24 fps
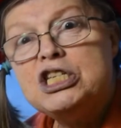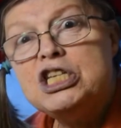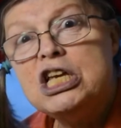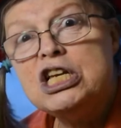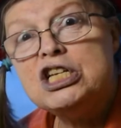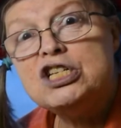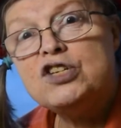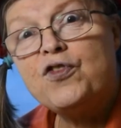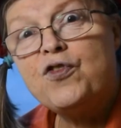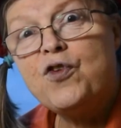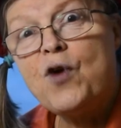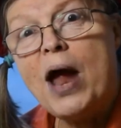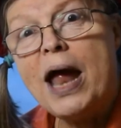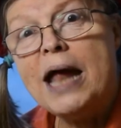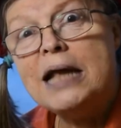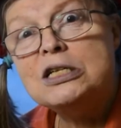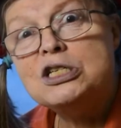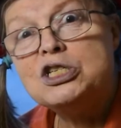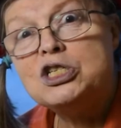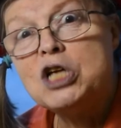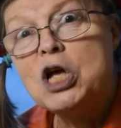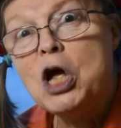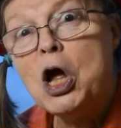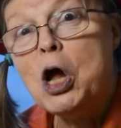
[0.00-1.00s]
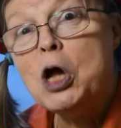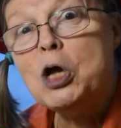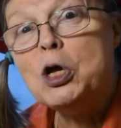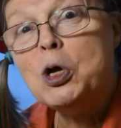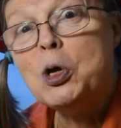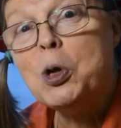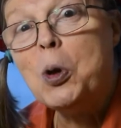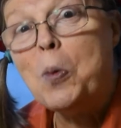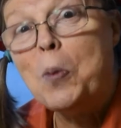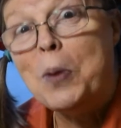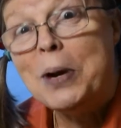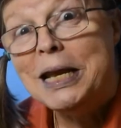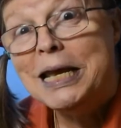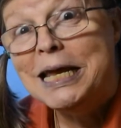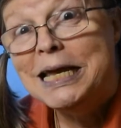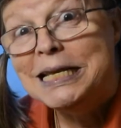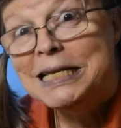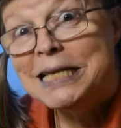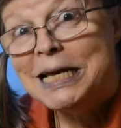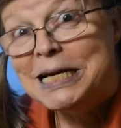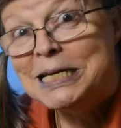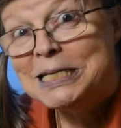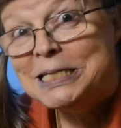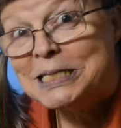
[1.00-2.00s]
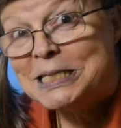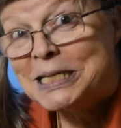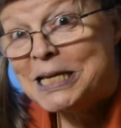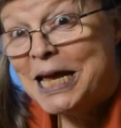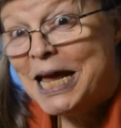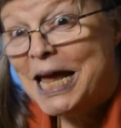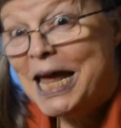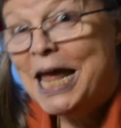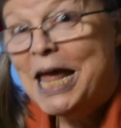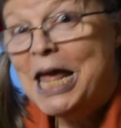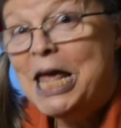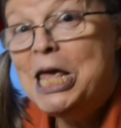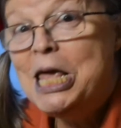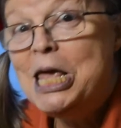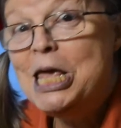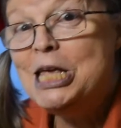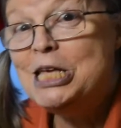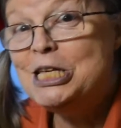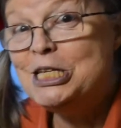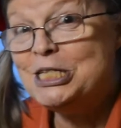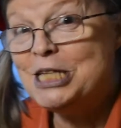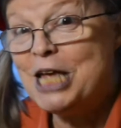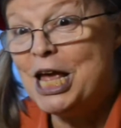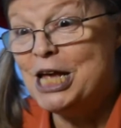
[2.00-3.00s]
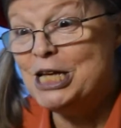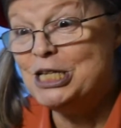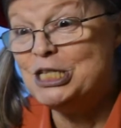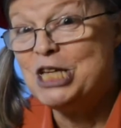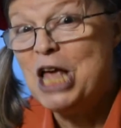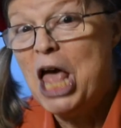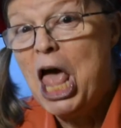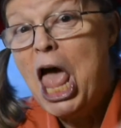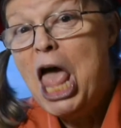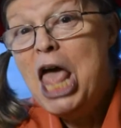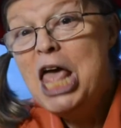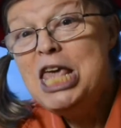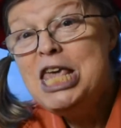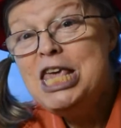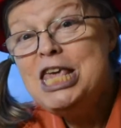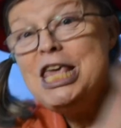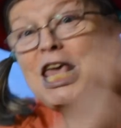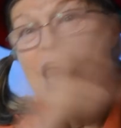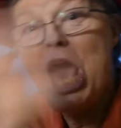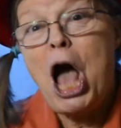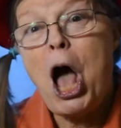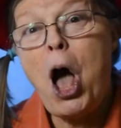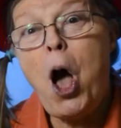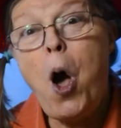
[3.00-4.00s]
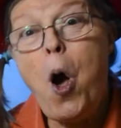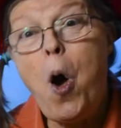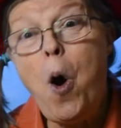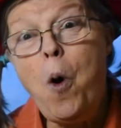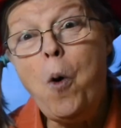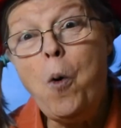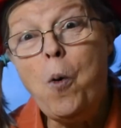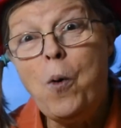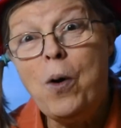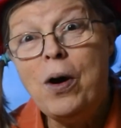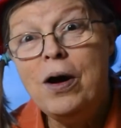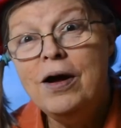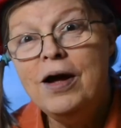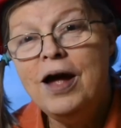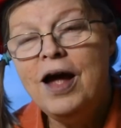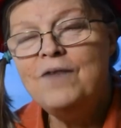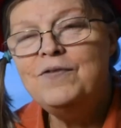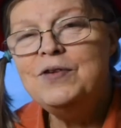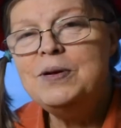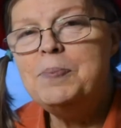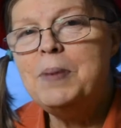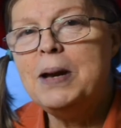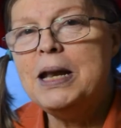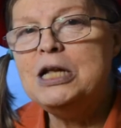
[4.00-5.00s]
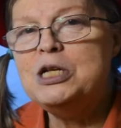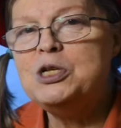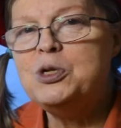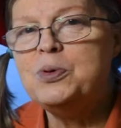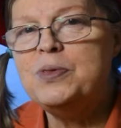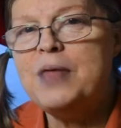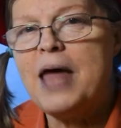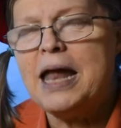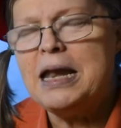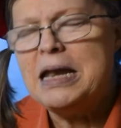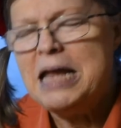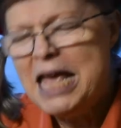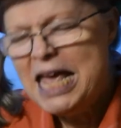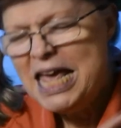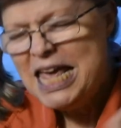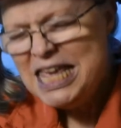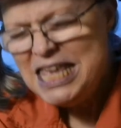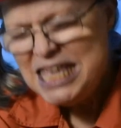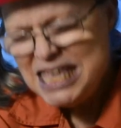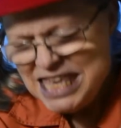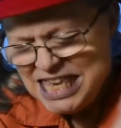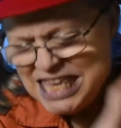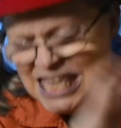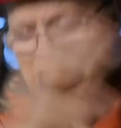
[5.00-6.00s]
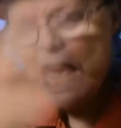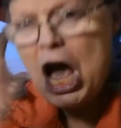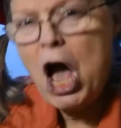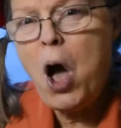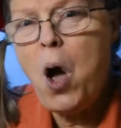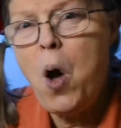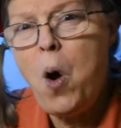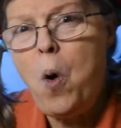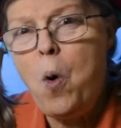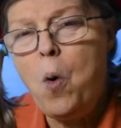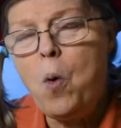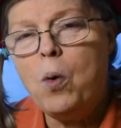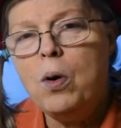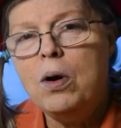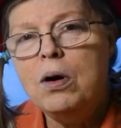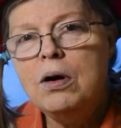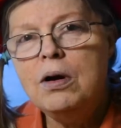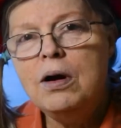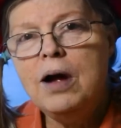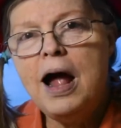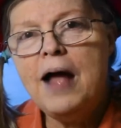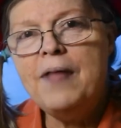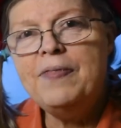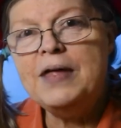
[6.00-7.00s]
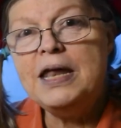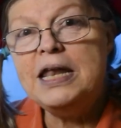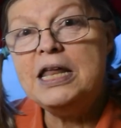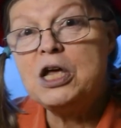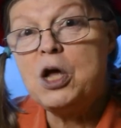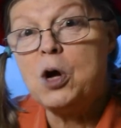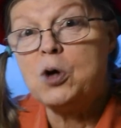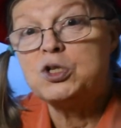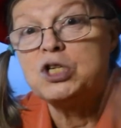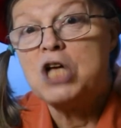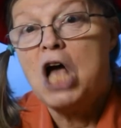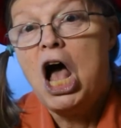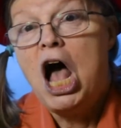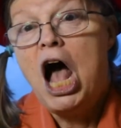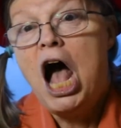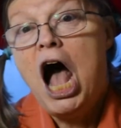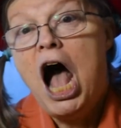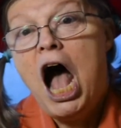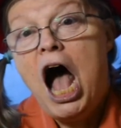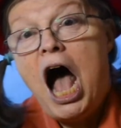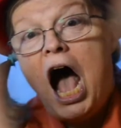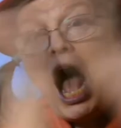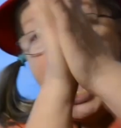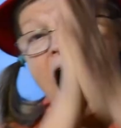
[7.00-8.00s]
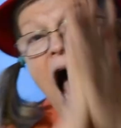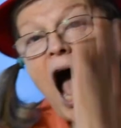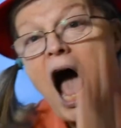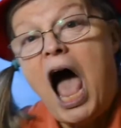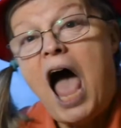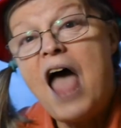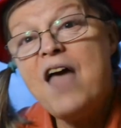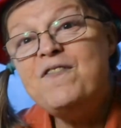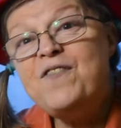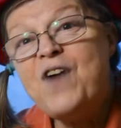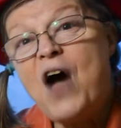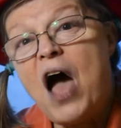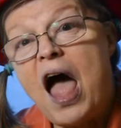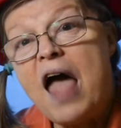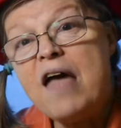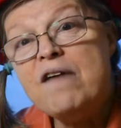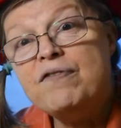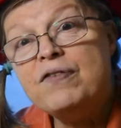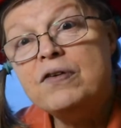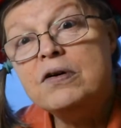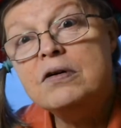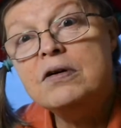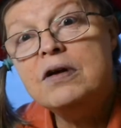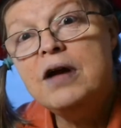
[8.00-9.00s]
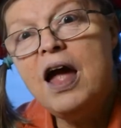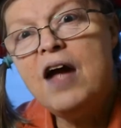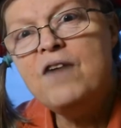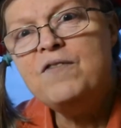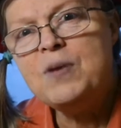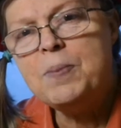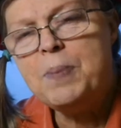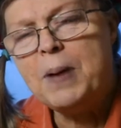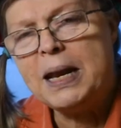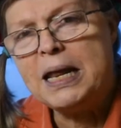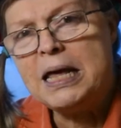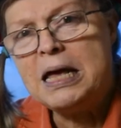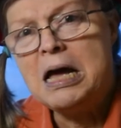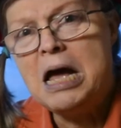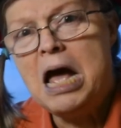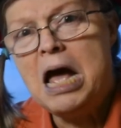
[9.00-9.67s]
his friends, you know what he does? He says, "Yo!" Everybody do that. "Yo!" And then he goes, "High five." Everybody,